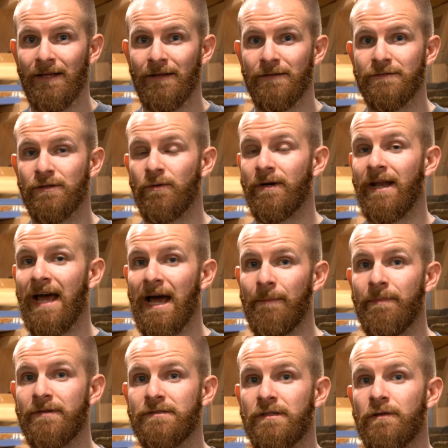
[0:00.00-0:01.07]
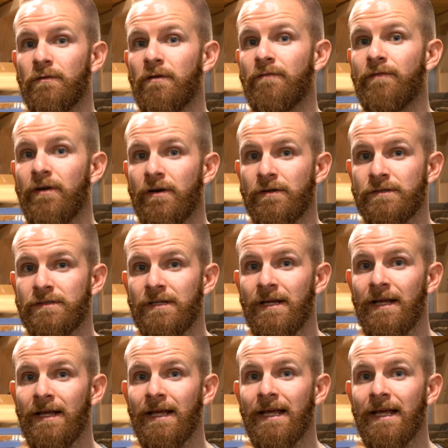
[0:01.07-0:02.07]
So it happens in the reverse.